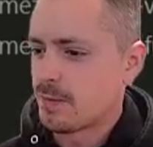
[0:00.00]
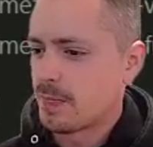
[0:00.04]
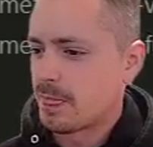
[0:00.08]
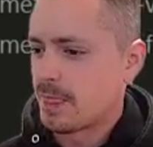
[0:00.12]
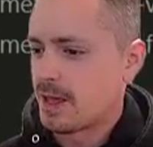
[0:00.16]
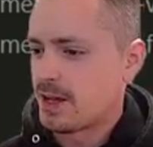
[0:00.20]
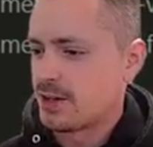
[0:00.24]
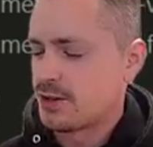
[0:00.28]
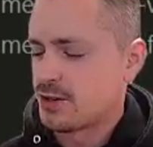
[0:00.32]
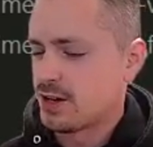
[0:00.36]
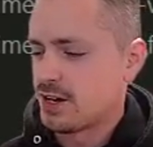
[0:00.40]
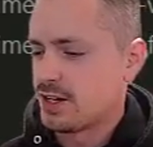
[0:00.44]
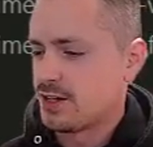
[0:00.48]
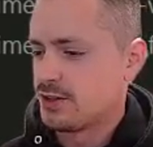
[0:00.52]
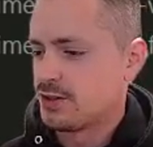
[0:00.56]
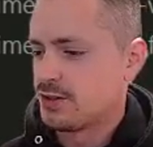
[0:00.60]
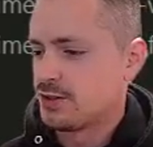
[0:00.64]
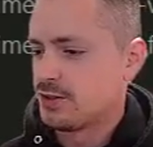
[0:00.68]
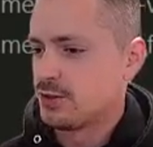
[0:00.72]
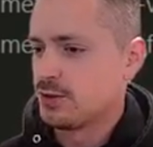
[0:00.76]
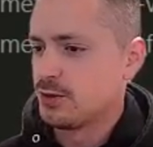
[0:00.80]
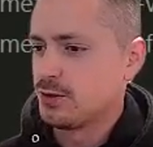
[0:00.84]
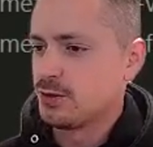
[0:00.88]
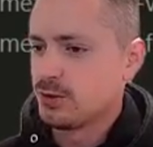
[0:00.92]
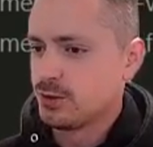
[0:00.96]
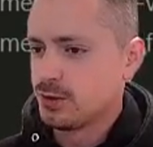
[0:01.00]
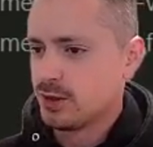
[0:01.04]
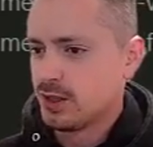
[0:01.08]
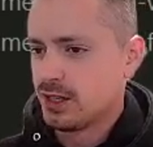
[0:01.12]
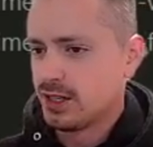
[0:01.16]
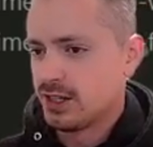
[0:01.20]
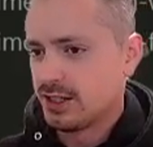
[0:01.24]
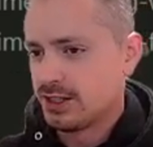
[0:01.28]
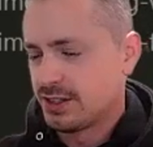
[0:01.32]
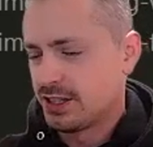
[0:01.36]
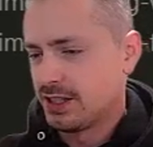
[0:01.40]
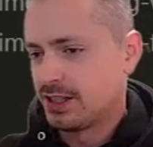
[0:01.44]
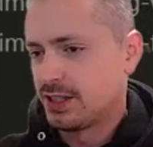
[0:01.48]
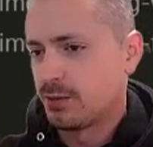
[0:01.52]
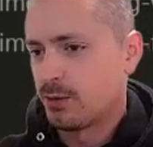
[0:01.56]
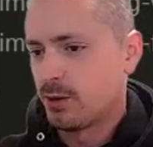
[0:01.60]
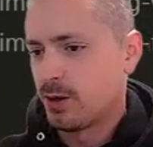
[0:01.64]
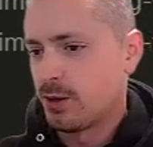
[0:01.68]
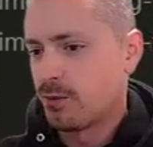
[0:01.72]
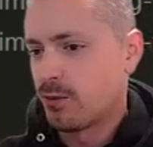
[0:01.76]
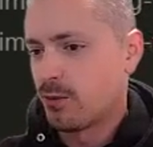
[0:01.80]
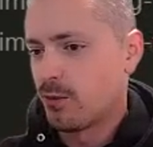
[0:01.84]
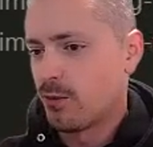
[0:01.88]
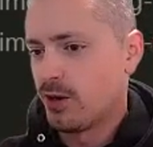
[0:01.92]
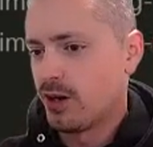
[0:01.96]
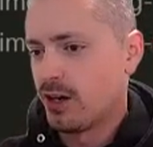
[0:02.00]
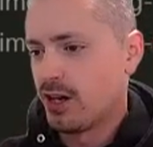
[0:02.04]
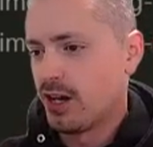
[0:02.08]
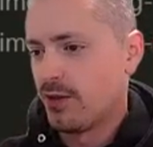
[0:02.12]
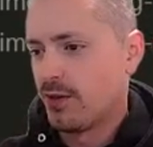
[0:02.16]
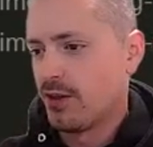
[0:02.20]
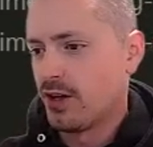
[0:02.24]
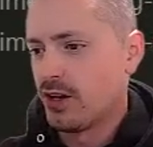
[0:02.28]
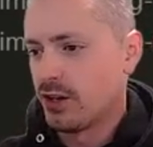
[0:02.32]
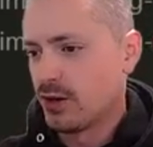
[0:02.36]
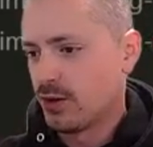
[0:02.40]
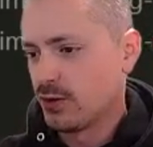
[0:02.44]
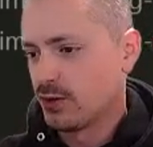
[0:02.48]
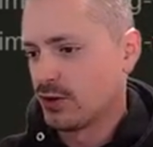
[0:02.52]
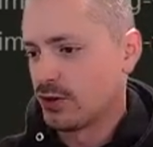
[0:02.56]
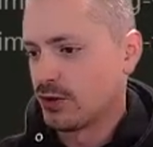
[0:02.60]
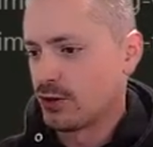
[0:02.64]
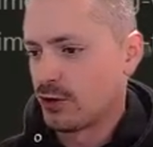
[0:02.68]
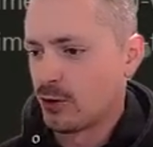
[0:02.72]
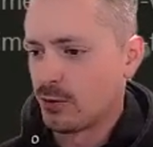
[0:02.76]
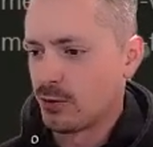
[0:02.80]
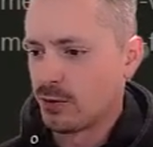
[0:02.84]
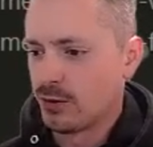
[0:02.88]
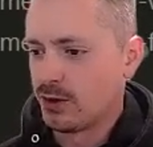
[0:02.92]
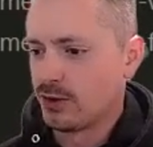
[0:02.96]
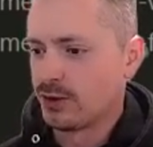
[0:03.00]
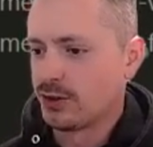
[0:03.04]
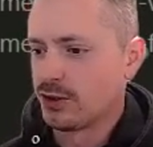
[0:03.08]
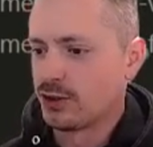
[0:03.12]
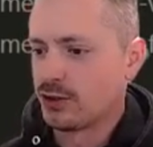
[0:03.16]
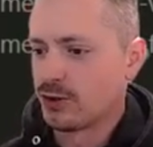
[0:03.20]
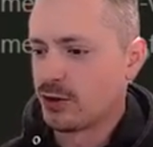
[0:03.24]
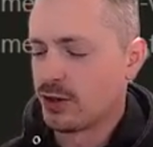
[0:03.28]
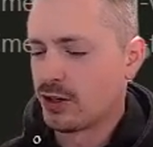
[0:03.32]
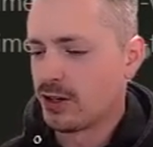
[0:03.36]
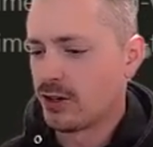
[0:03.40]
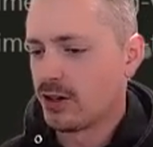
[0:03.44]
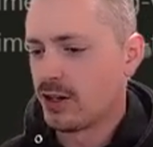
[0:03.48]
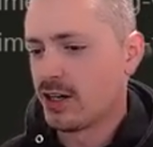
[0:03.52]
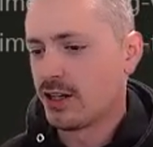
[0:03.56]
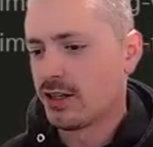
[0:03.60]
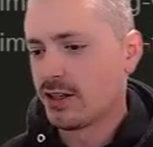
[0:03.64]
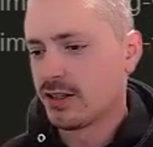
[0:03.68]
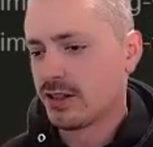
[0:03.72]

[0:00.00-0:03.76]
I tried to set the breakpoint and then use the terminal to trigger it.